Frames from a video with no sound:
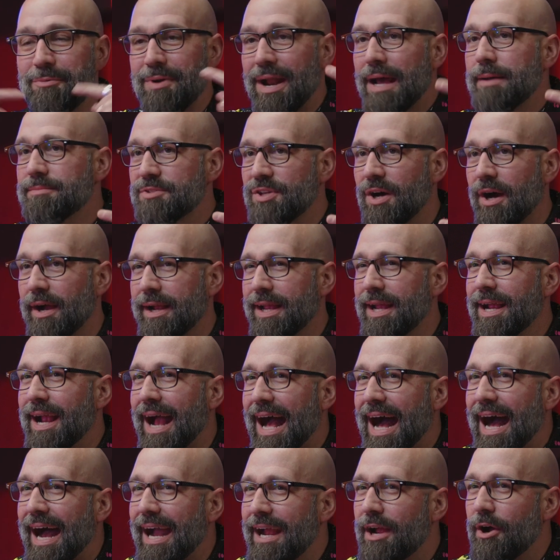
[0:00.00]
when I'm talking,
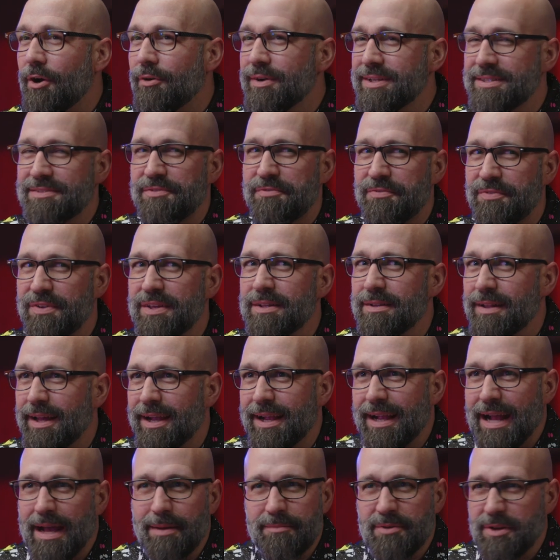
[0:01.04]
I always feel
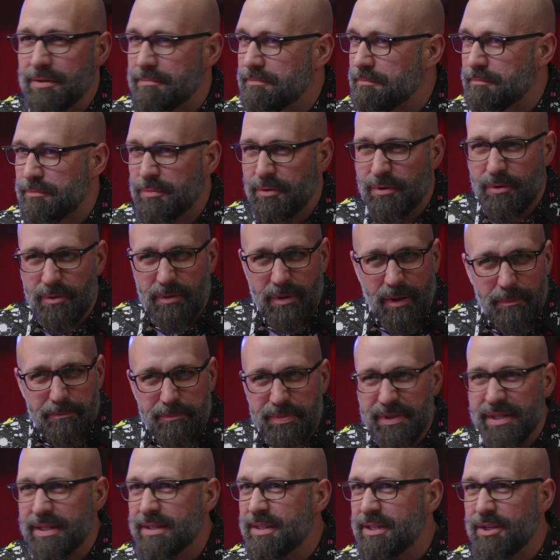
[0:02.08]
like I'm
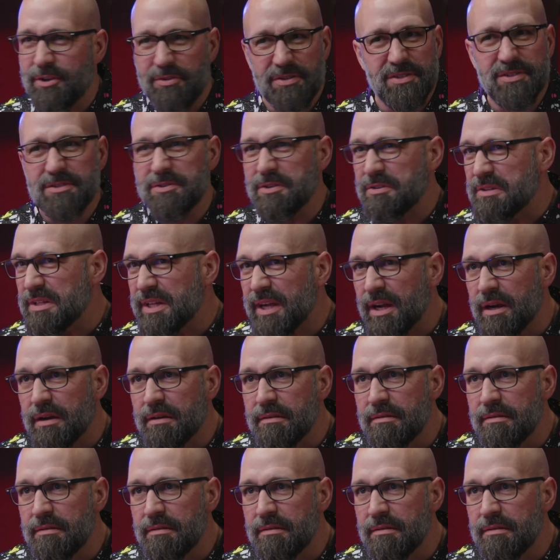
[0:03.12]
completely crystal clear.